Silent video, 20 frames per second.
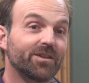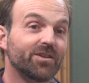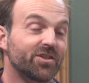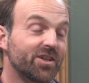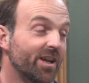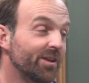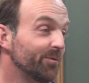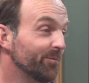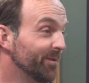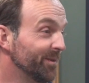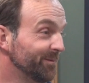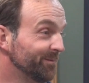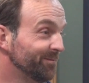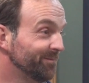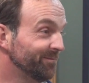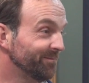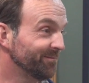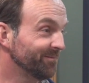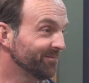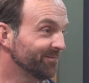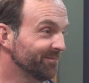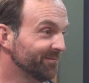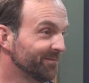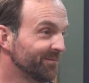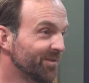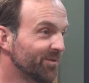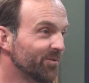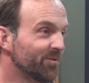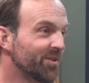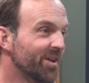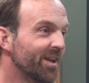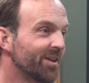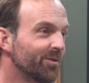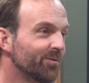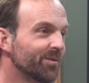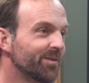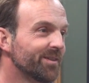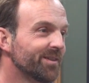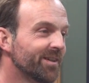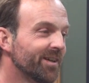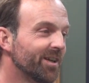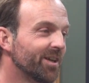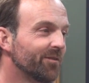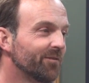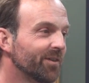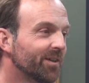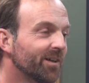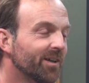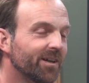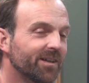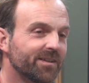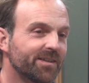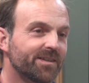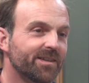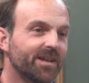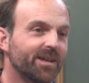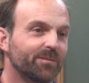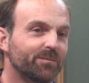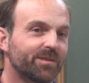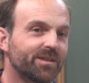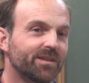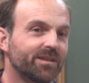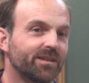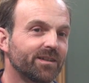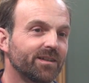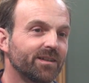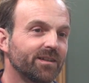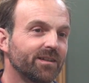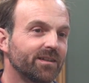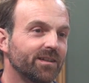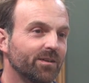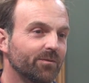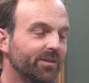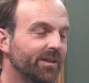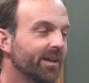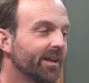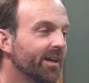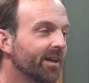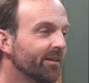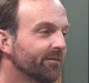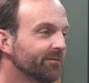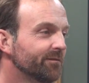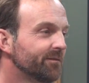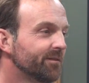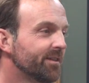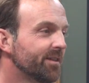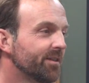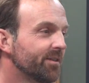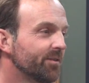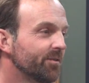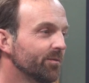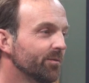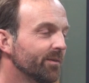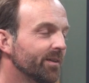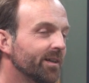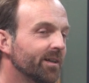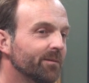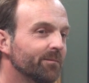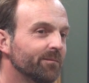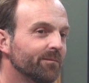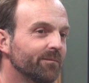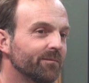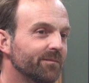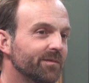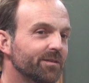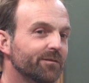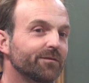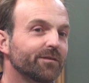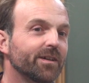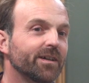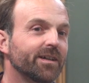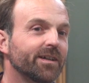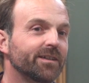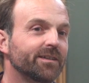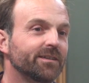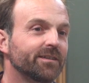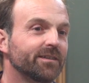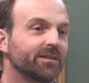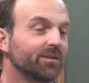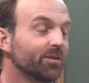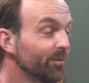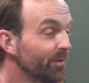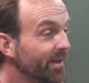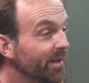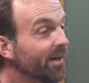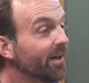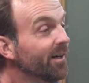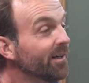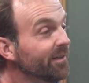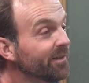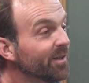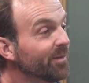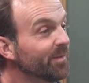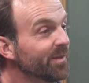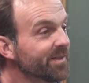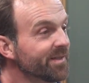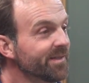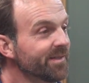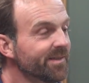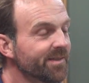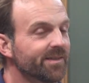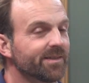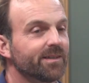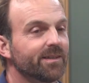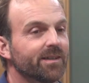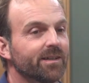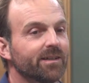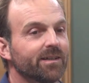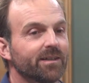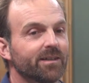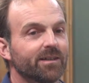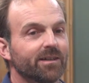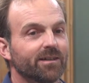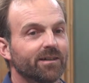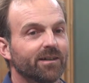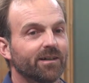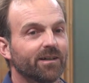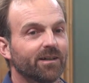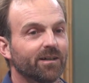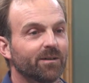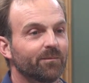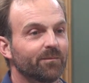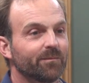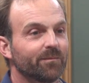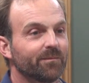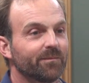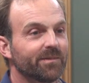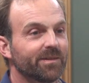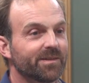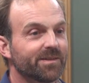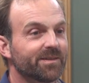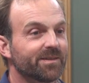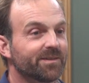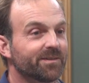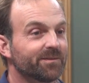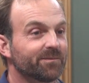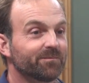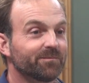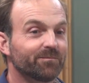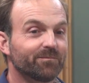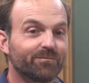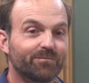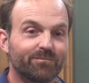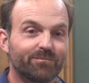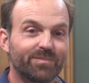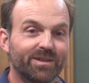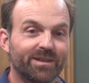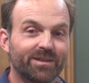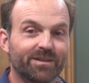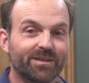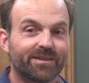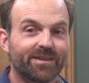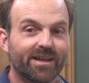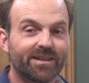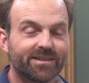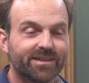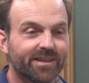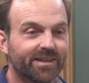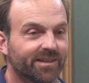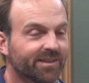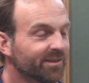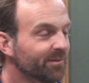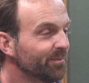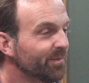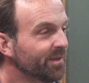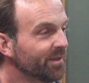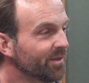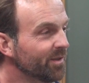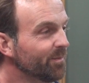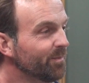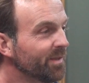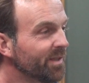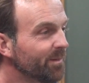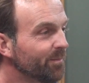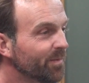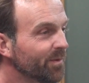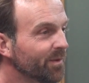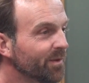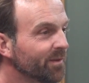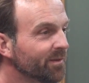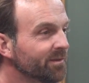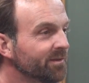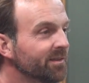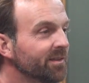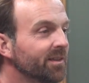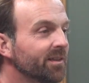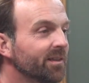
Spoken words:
are genuine. So genuine is kind of a concept that we have to define who we are in our business. It's being authentic, being good people,